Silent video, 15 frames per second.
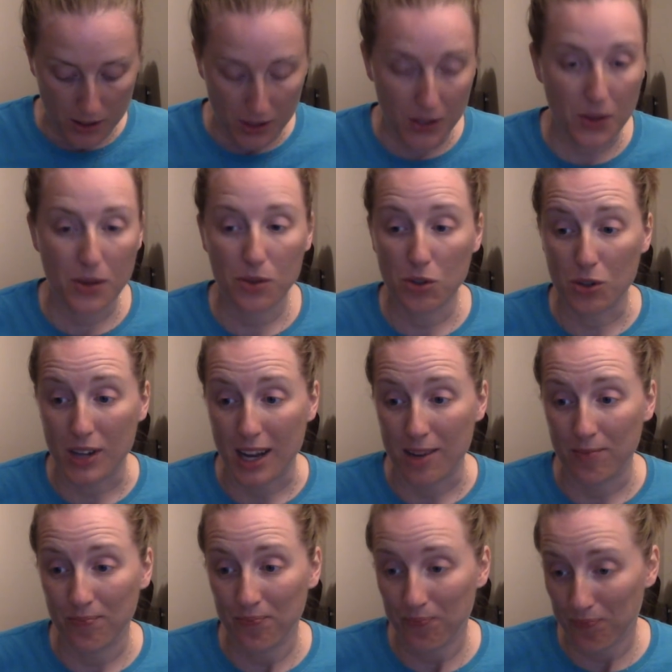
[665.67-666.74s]
So those are
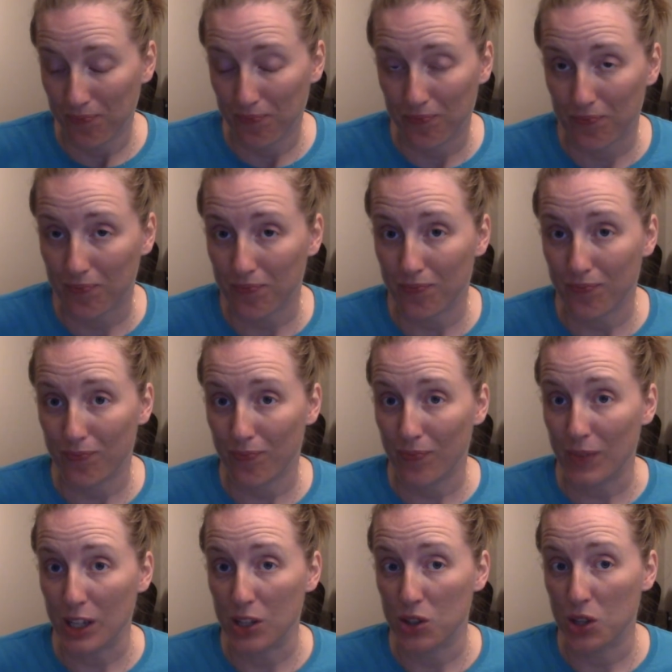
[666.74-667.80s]
done.
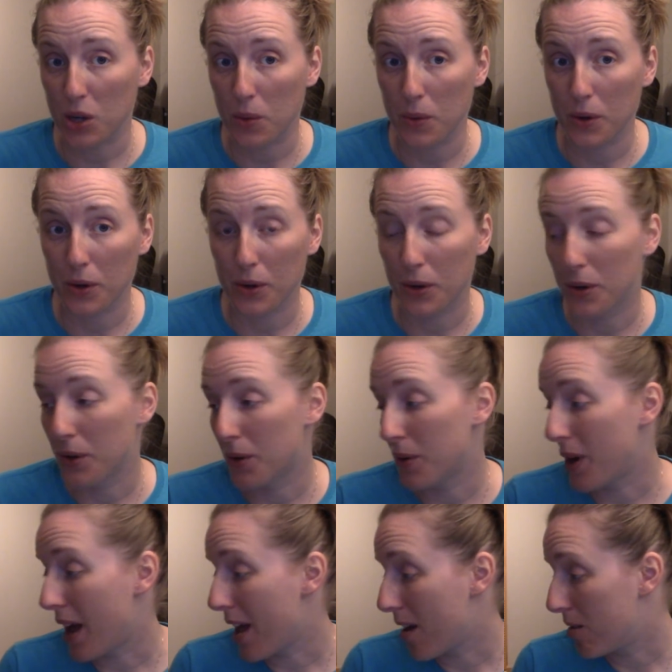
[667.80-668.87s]

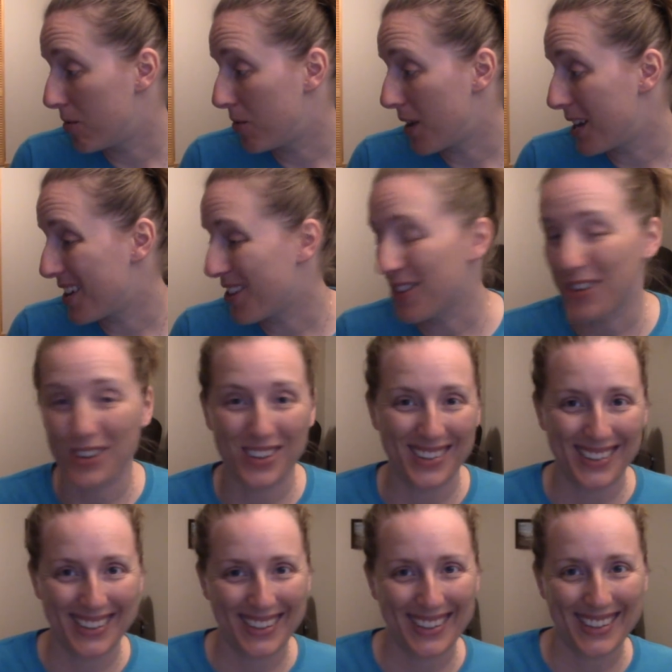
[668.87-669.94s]
So I have another
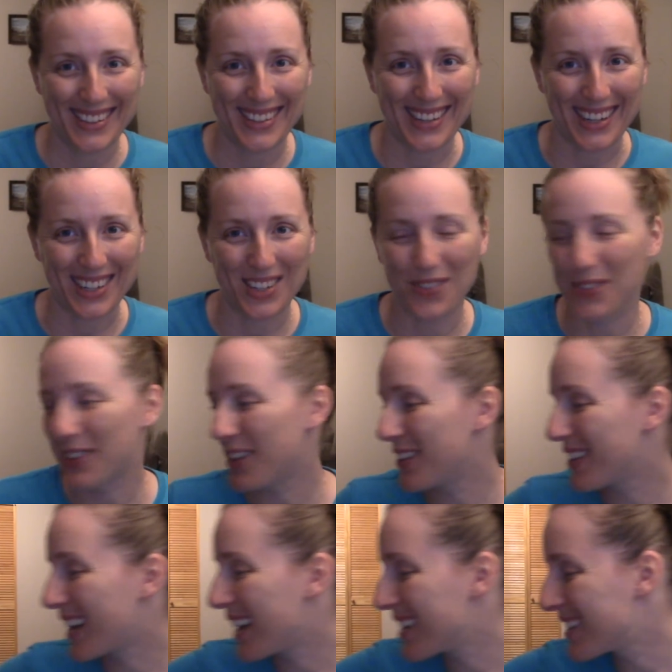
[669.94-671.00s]
section for
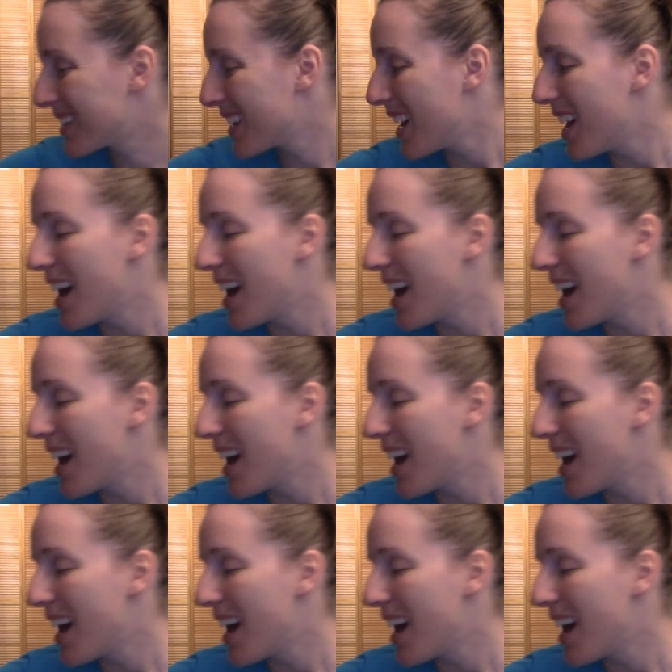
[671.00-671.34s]
you guys.